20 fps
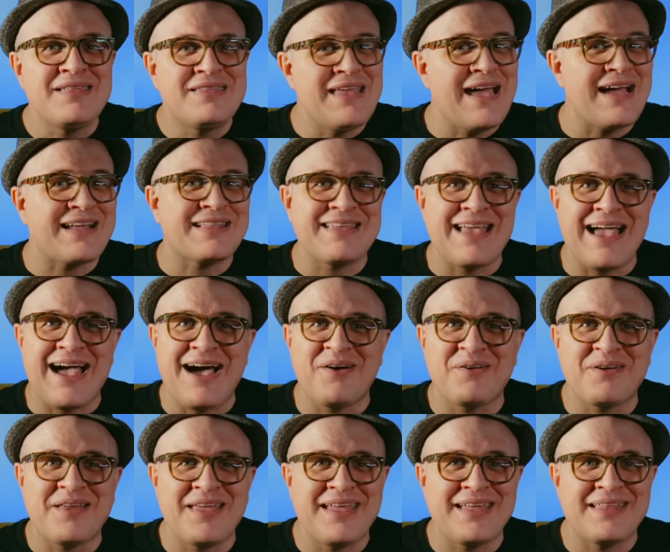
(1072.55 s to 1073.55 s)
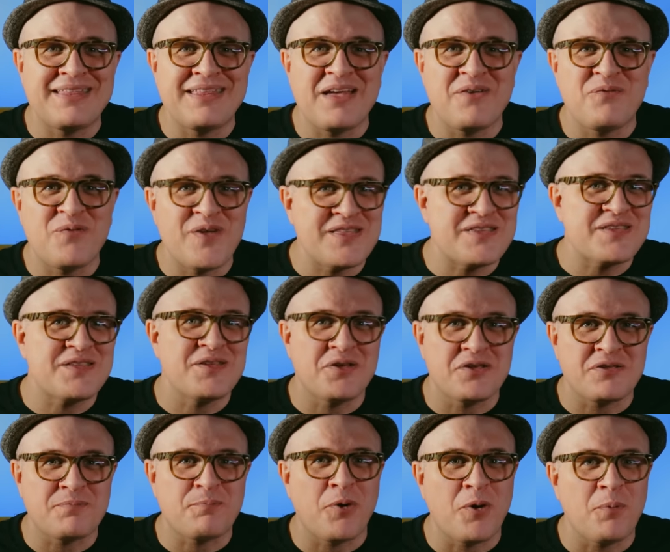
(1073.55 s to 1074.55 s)
decked out in uh, Vince
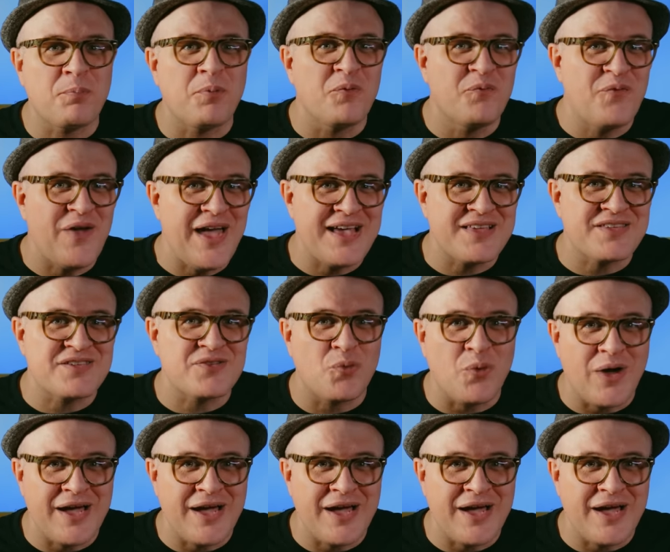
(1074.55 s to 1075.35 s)
Neil's purple vest,